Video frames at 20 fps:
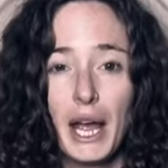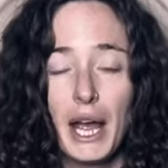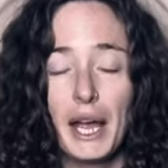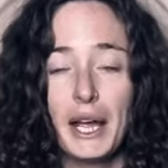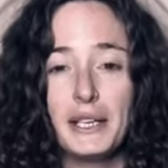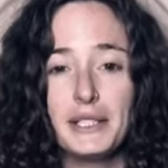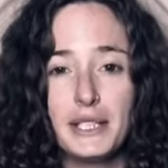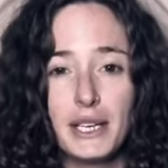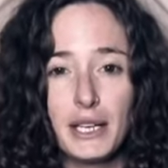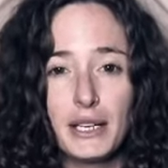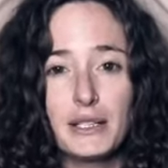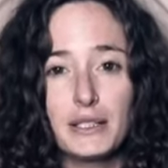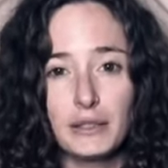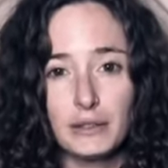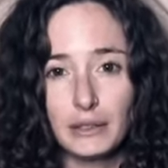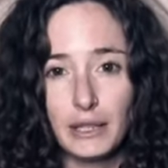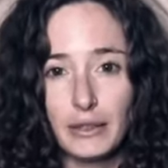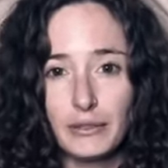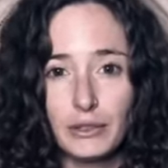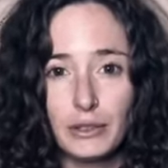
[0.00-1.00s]
It takes a
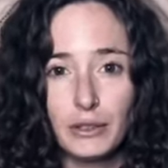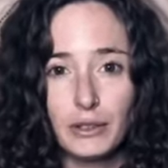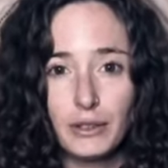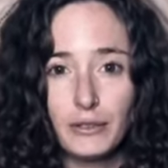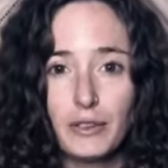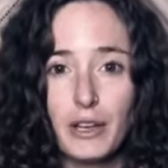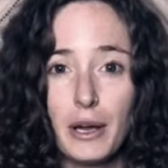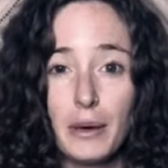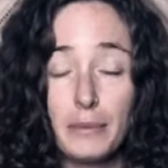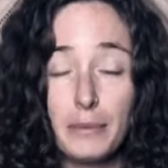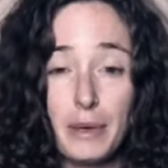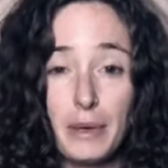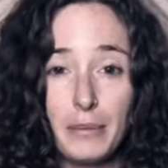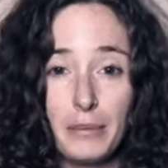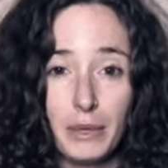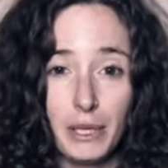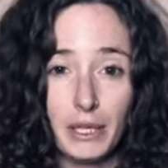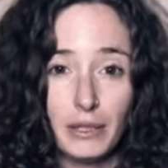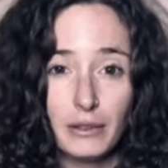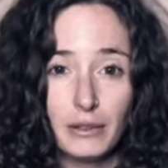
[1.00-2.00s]
level of
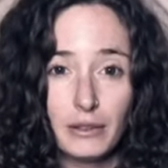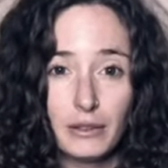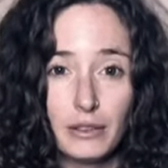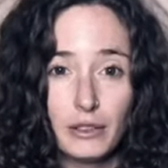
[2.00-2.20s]
commitment